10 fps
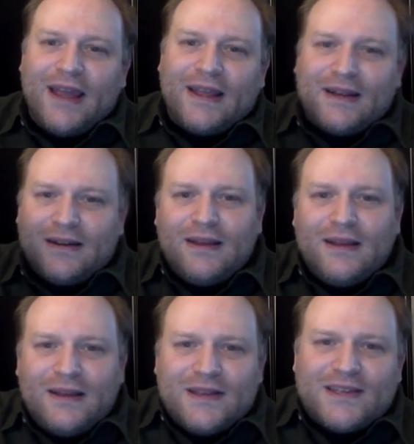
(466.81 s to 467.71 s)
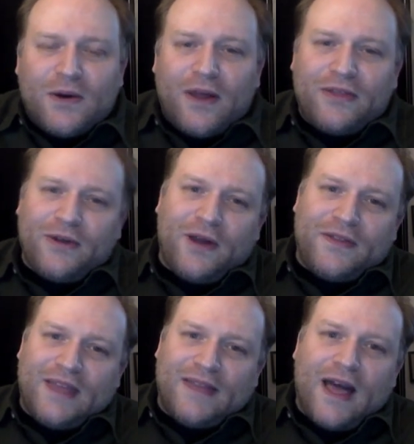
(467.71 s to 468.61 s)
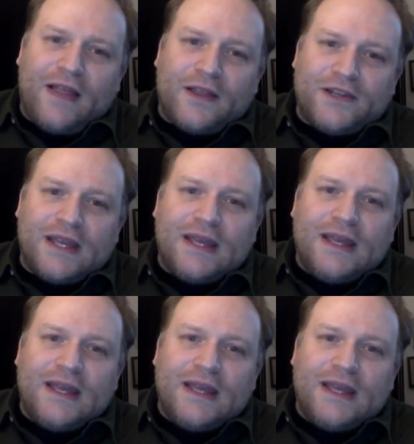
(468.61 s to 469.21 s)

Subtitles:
and so on throughout the anthology.